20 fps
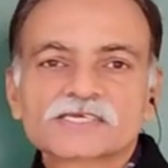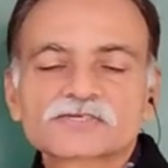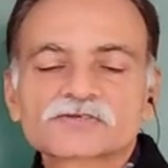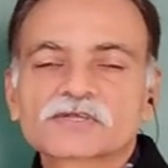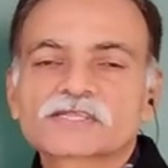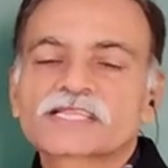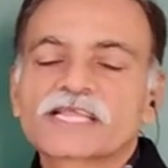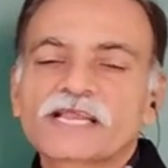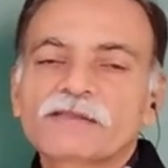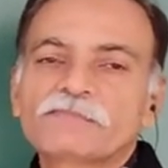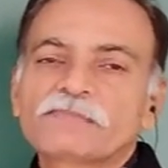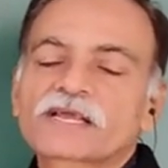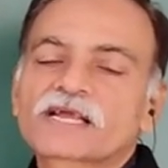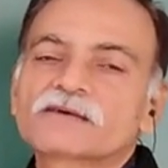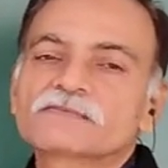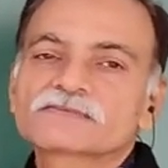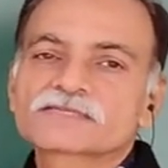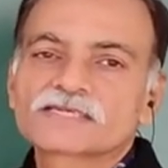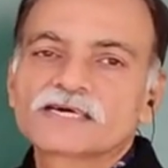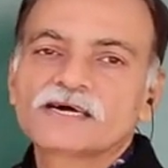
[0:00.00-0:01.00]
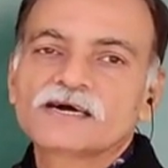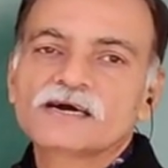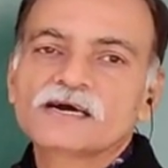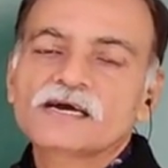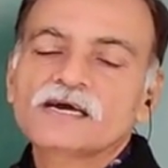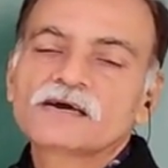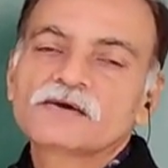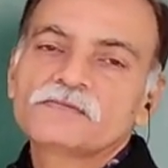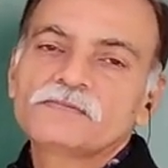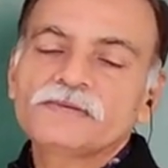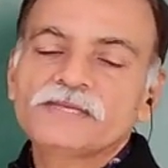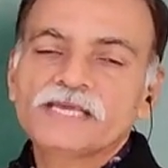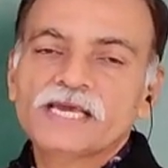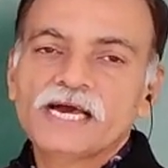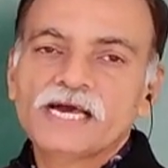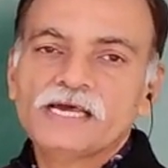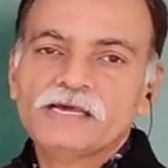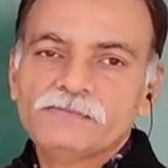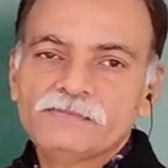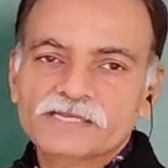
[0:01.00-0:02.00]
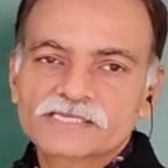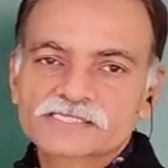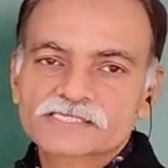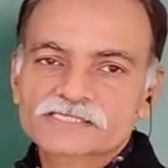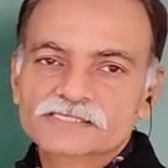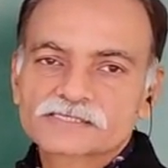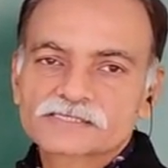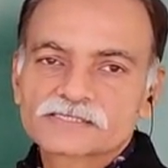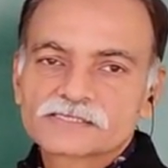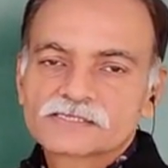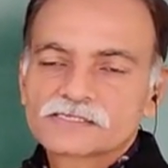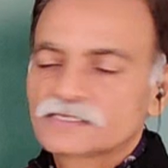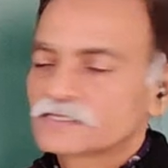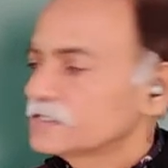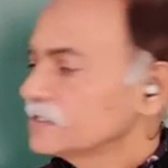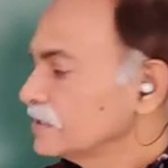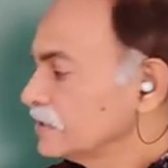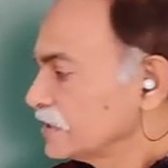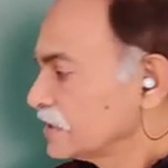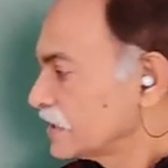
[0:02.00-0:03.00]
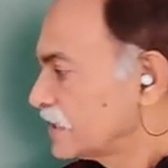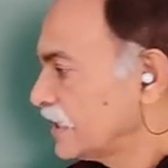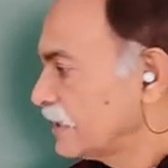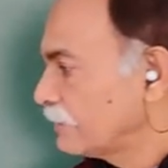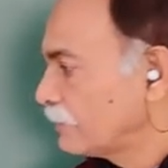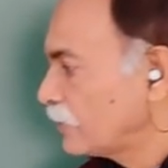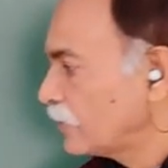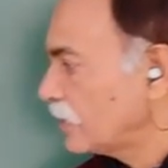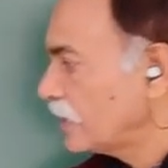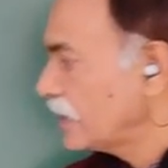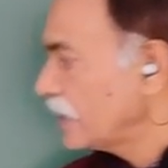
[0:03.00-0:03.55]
so that becomes the VRMS. Therefore,